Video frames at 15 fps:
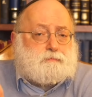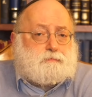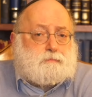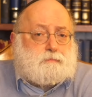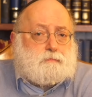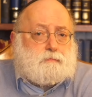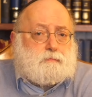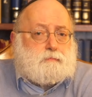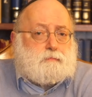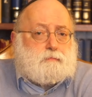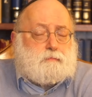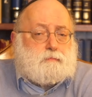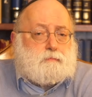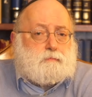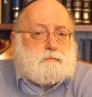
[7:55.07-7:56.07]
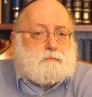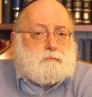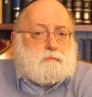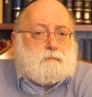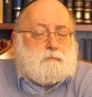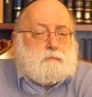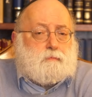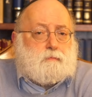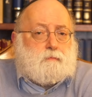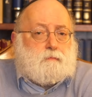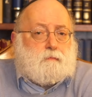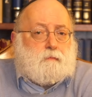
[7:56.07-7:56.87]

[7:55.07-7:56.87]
(silence)